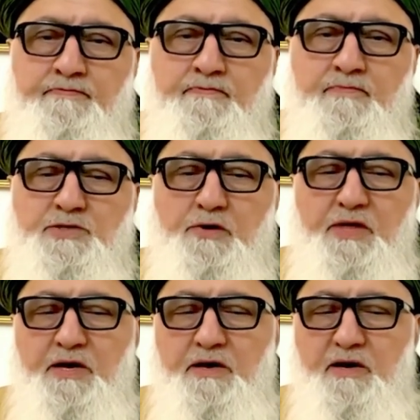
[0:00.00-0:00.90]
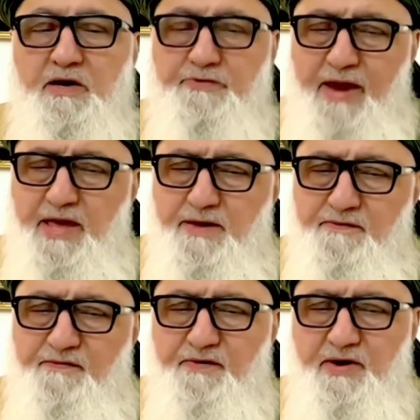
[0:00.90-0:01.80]
So their
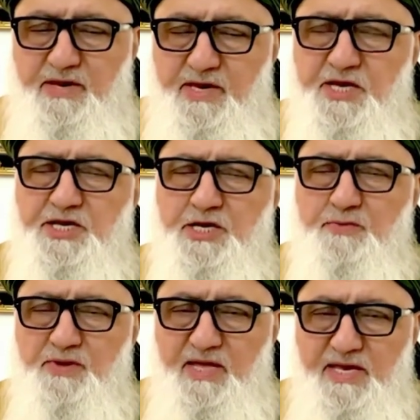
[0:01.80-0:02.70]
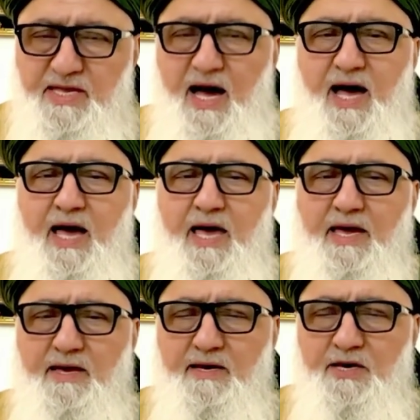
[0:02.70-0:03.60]
grave condition when they
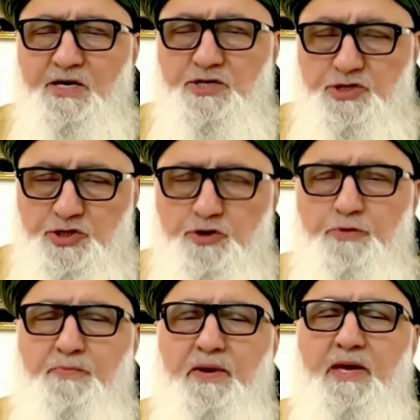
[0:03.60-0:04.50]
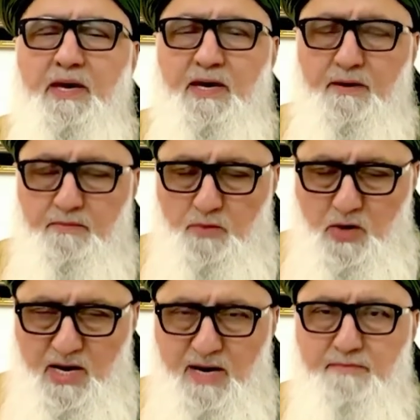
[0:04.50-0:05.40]
die should be a
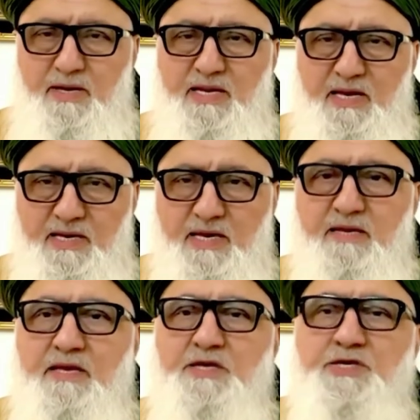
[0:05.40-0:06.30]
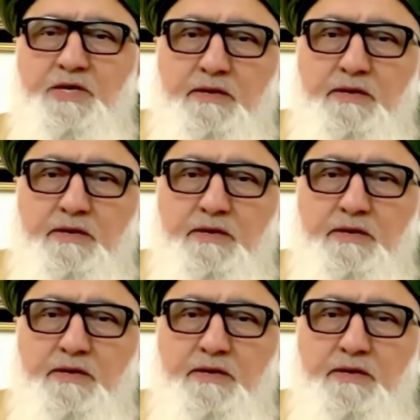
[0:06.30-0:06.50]
Muhammadan condition,